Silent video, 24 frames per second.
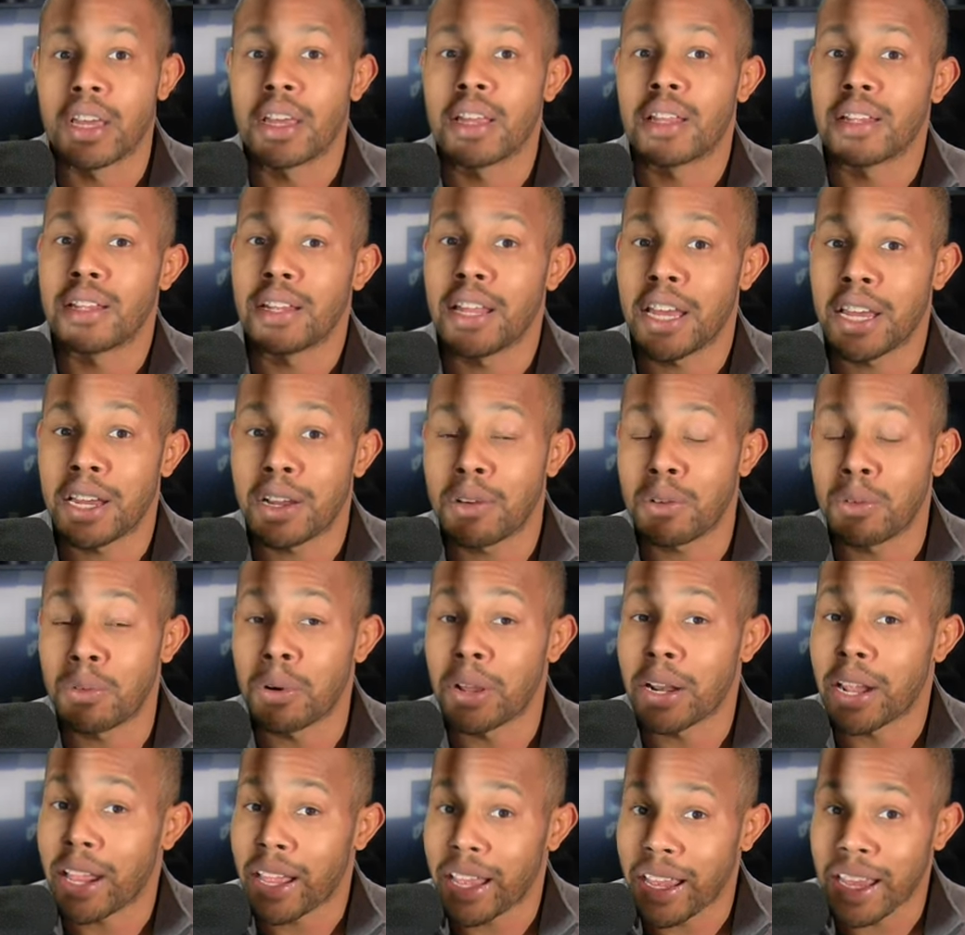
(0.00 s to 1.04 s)
Now, what
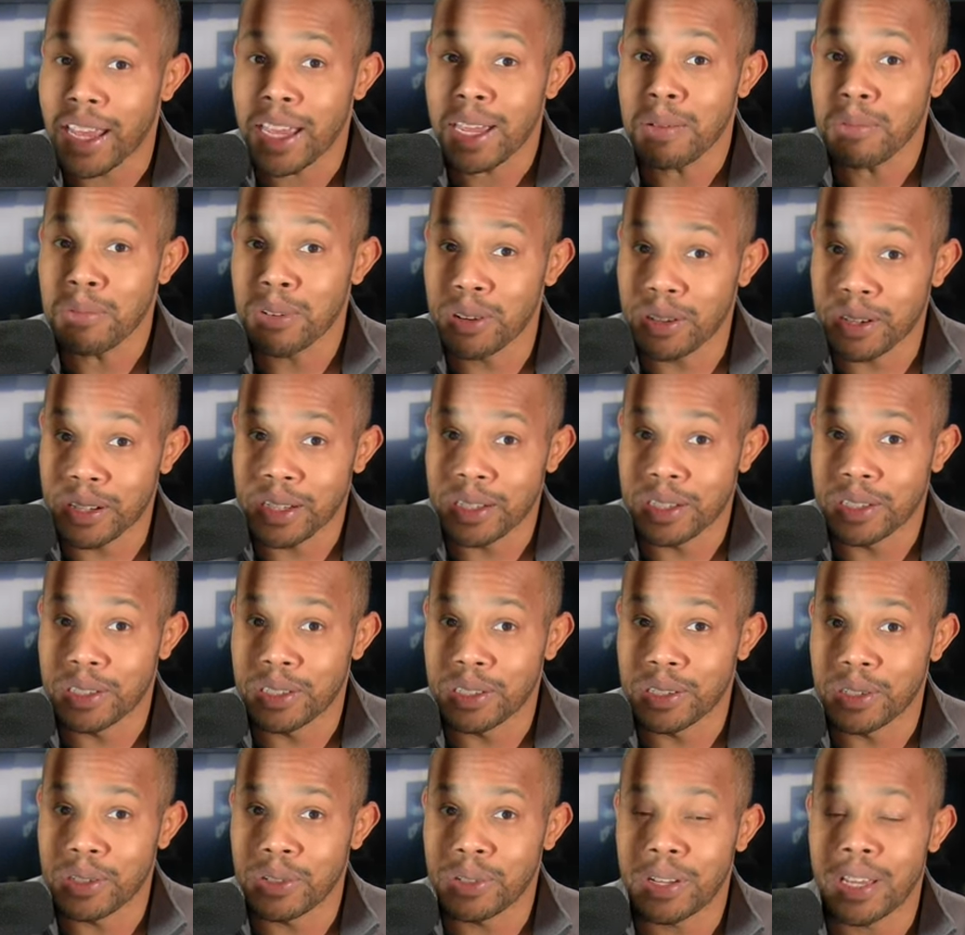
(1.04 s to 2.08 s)
I am going to
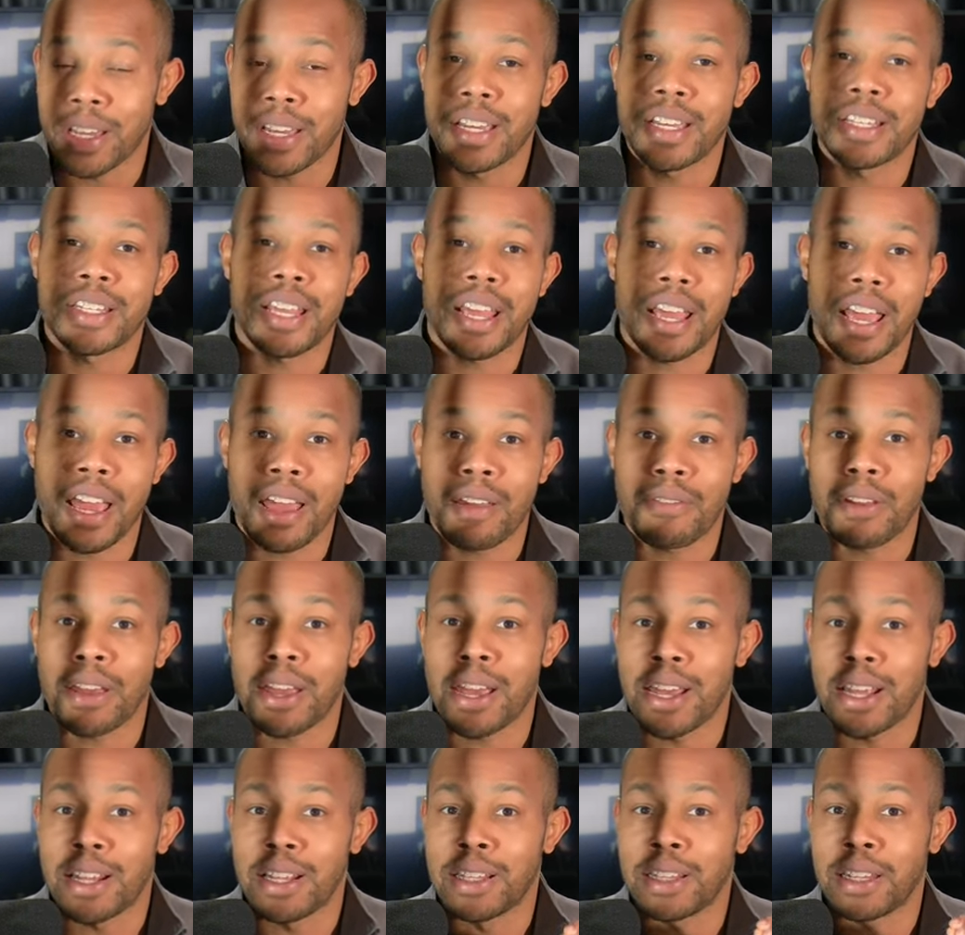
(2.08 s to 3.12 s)
do is have
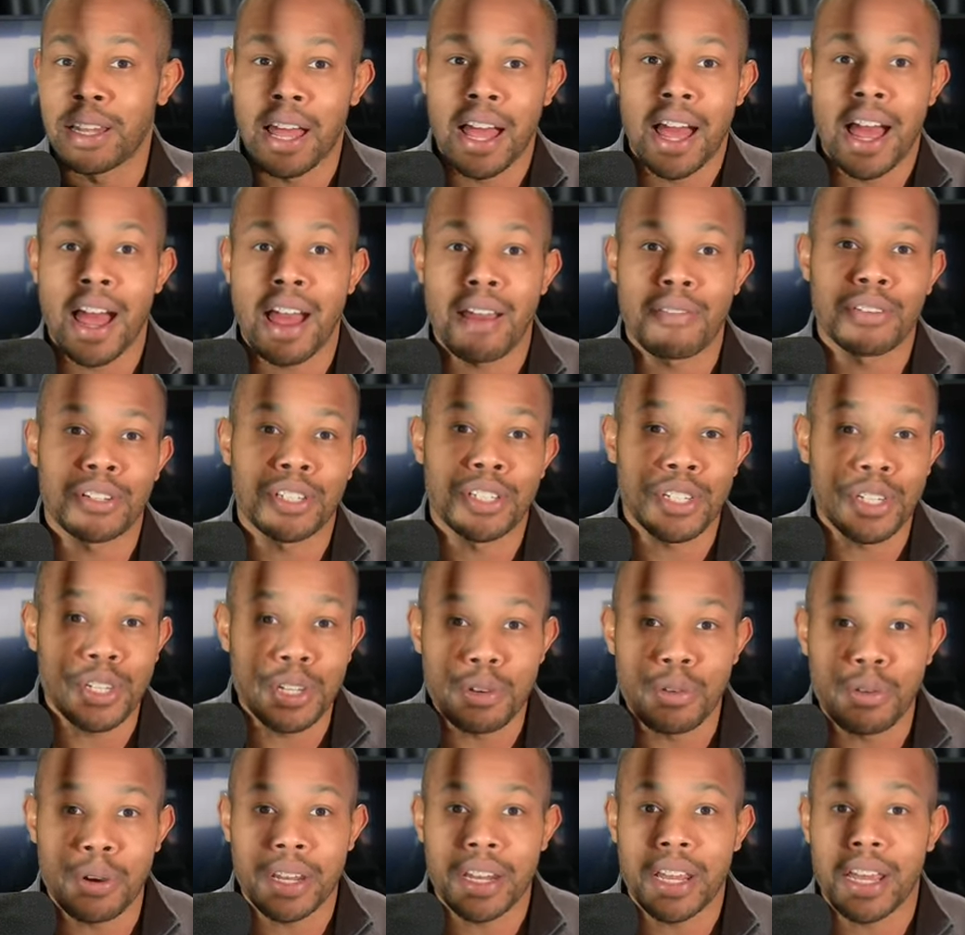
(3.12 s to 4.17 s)
a live
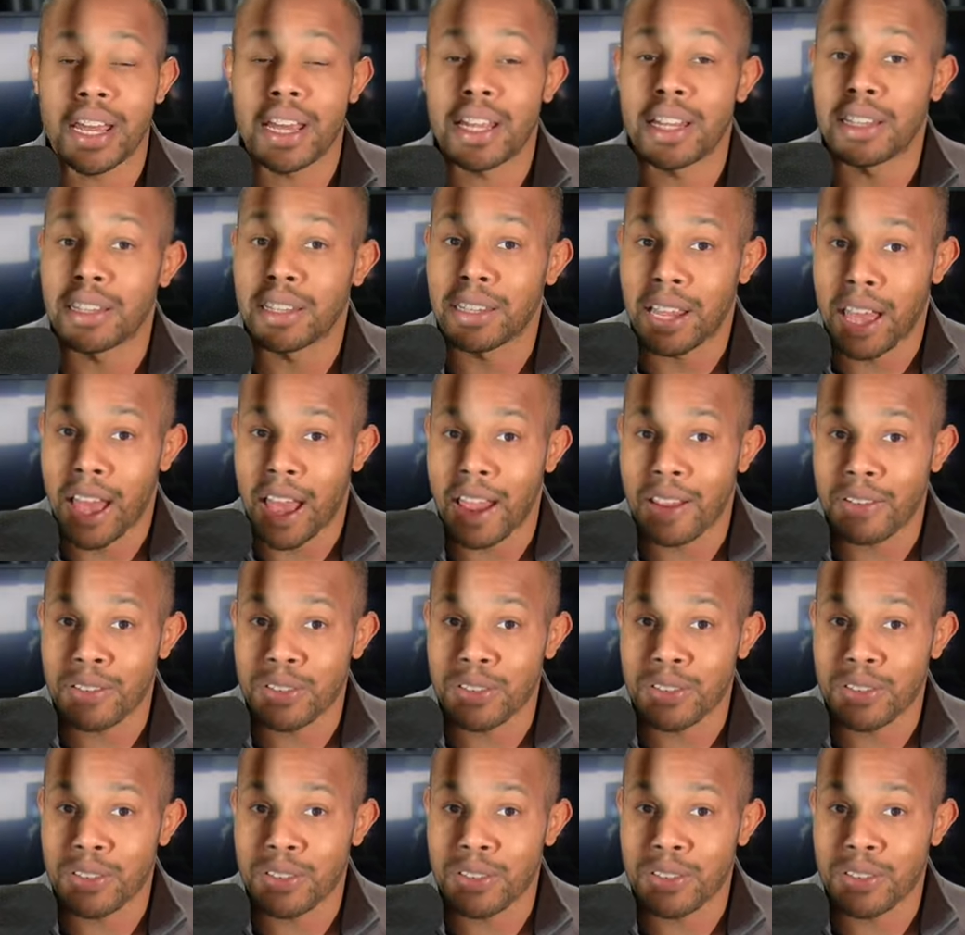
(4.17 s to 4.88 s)
Q&A live